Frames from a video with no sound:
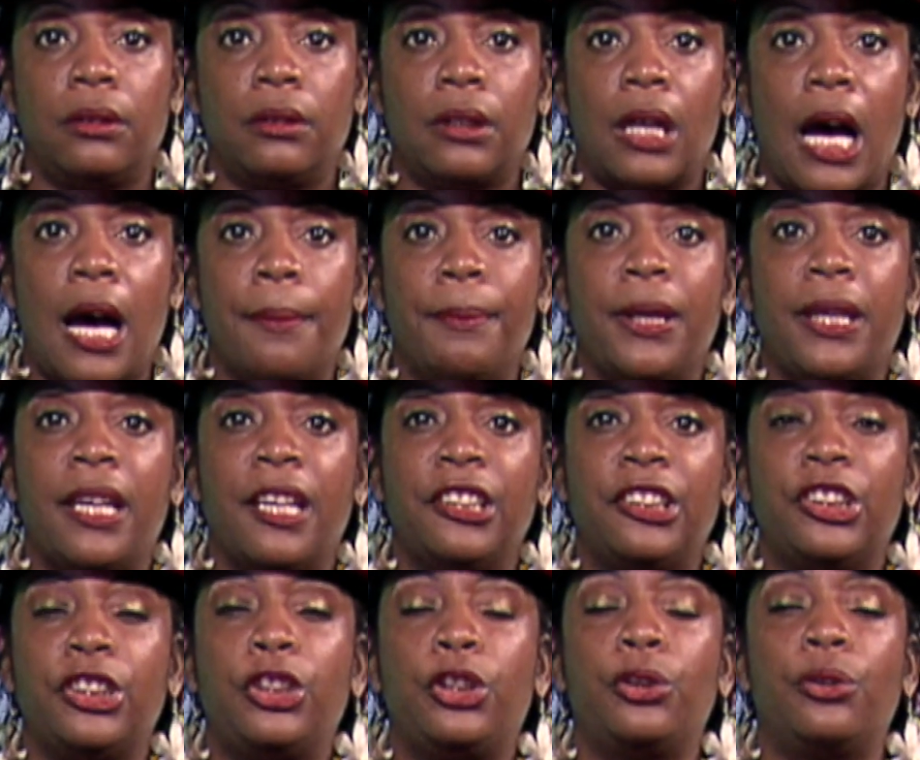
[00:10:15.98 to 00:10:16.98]
I began
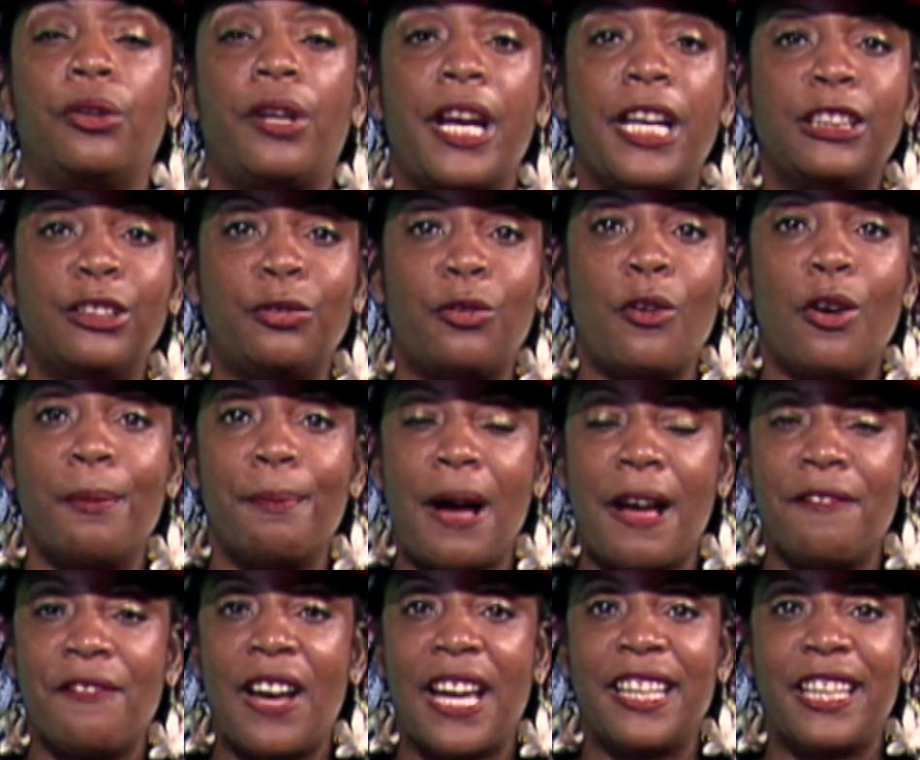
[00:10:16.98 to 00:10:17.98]
to transform my
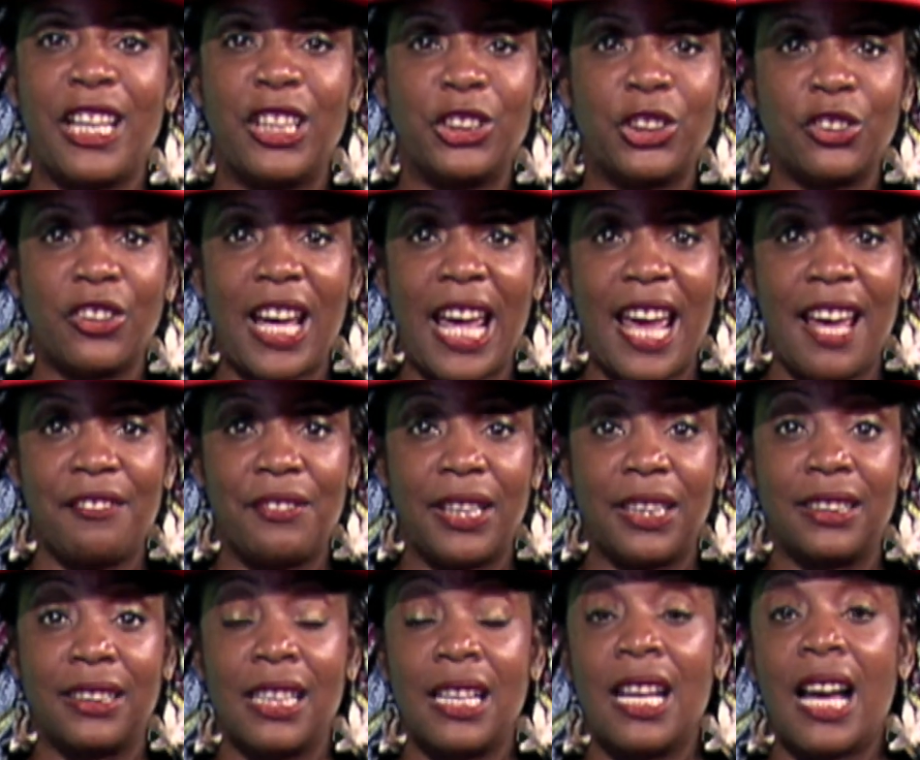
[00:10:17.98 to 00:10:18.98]
financial
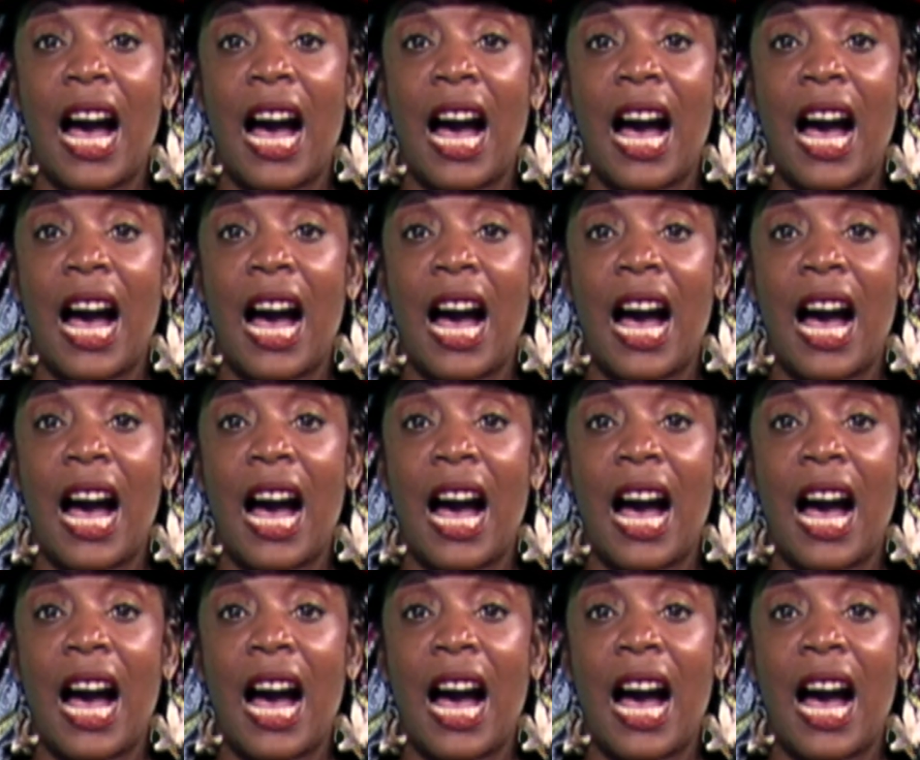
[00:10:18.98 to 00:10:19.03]
habits.